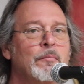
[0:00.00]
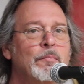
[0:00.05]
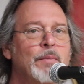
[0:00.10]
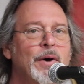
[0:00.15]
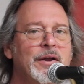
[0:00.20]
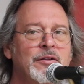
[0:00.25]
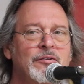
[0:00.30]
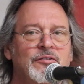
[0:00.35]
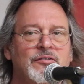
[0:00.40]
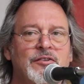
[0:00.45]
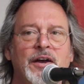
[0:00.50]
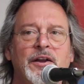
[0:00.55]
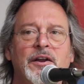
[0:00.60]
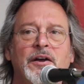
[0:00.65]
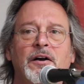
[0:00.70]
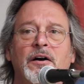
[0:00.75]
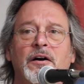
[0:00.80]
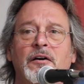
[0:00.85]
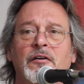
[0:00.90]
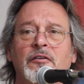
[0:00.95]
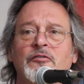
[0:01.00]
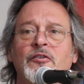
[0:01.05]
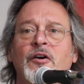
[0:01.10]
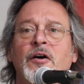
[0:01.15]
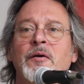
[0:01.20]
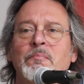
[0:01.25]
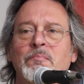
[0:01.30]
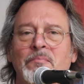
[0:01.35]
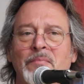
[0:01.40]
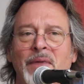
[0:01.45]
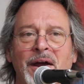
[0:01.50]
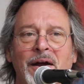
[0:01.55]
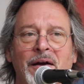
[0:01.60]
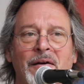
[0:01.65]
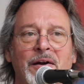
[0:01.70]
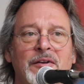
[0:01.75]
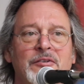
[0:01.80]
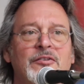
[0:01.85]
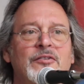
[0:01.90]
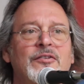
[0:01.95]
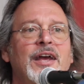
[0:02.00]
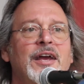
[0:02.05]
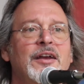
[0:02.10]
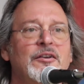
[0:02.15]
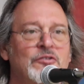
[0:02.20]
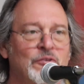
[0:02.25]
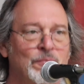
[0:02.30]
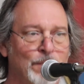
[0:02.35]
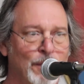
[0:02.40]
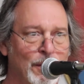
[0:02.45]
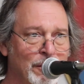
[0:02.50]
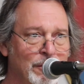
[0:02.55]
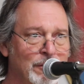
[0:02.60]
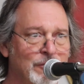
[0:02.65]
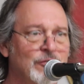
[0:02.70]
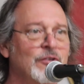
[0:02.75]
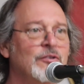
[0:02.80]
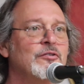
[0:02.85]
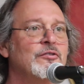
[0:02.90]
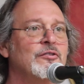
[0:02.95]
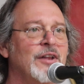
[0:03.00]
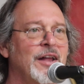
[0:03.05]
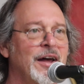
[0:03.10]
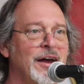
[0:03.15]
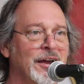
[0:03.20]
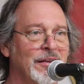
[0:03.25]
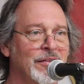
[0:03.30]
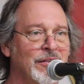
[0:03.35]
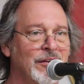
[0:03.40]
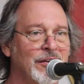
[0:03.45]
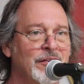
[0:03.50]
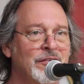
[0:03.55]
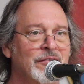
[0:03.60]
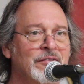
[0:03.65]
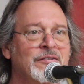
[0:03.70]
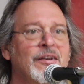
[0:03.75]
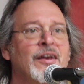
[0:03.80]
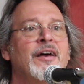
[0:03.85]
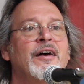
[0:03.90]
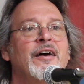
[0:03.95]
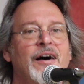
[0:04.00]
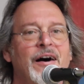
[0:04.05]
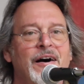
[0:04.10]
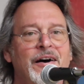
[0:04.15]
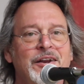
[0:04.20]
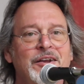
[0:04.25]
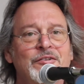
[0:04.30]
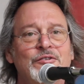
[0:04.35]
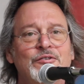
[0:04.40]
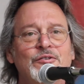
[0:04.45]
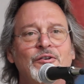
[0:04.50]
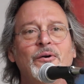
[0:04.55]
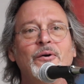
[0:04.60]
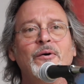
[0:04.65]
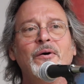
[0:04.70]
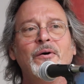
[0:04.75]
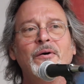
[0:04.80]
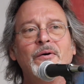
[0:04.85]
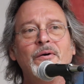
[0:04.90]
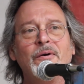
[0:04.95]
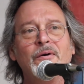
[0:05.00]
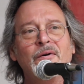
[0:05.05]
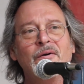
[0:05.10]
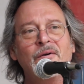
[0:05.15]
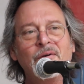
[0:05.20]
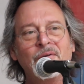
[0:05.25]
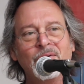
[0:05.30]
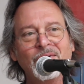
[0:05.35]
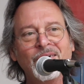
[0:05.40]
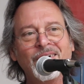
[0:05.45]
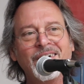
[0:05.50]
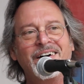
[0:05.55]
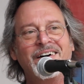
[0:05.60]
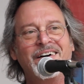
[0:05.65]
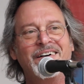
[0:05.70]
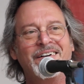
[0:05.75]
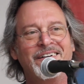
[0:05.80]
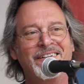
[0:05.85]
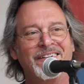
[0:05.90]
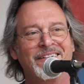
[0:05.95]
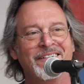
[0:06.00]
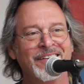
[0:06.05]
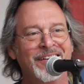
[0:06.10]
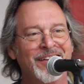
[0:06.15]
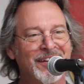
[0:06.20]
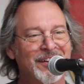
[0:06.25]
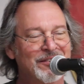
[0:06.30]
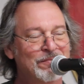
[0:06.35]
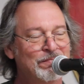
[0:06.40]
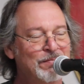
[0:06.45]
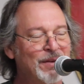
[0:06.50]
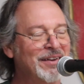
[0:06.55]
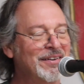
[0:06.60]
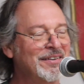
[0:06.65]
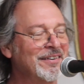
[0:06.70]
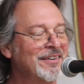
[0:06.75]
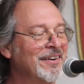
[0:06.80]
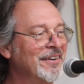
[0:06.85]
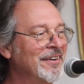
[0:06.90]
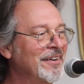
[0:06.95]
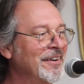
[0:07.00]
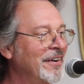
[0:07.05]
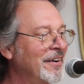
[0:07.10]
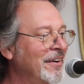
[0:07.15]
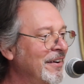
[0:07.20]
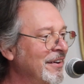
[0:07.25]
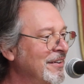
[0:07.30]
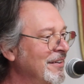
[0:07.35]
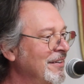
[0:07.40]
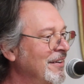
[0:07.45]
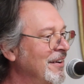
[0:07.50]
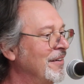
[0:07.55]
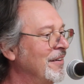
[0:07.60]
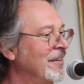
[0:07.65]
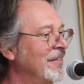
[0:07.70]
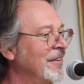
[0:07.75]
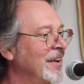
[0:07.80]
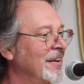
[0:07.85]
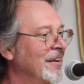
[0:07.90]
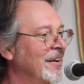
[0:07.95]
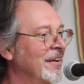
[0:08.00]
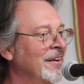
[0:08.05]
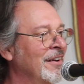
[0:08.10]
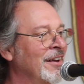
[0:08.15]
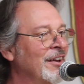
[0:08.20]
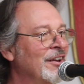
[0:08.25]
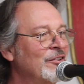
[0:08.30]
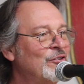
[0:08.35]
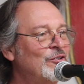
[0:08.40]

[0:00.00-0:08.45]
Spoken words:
But instead of marriage, they spoke just like this: honey, so long, it's been good to know you.